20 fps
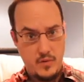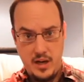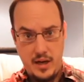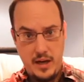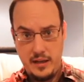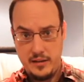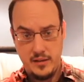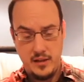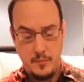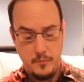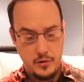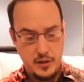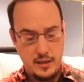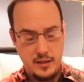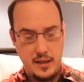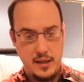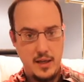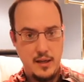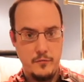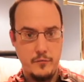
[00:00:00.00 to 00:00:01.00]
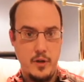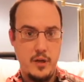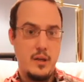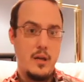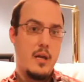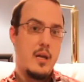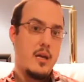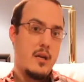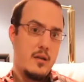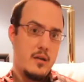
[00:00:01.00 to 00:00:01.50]
It's completely different.
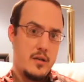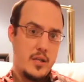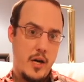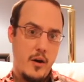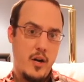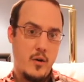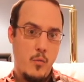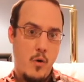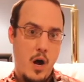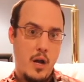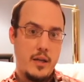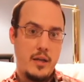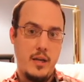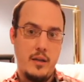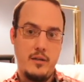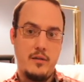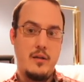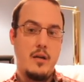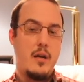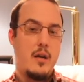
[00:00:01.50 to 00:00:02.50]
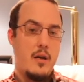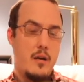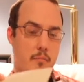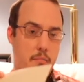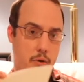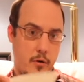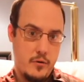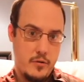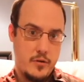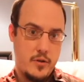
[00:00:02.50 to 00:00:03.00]
Sharon Watkins
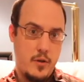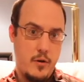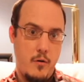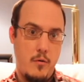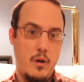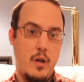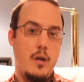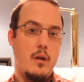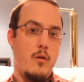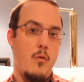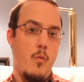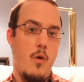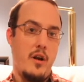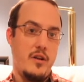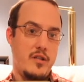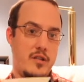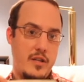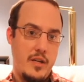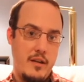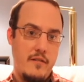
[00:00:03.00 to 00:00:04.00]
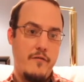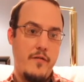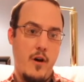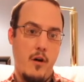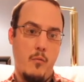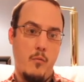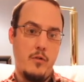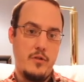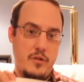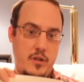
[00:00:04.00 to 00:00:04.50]
pursued what she
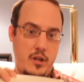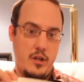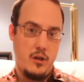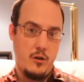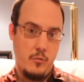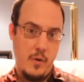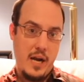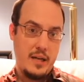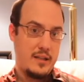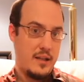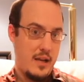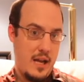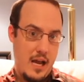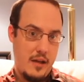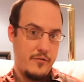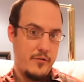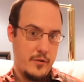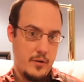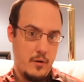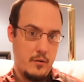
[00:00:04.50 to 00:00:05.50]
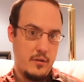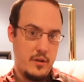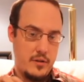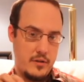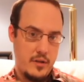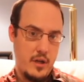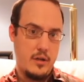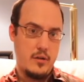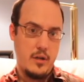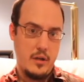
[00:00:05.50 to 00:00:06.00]
felt was the correct and ethical
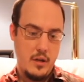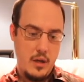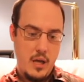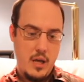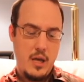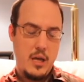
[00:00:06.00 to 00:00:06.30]
decision,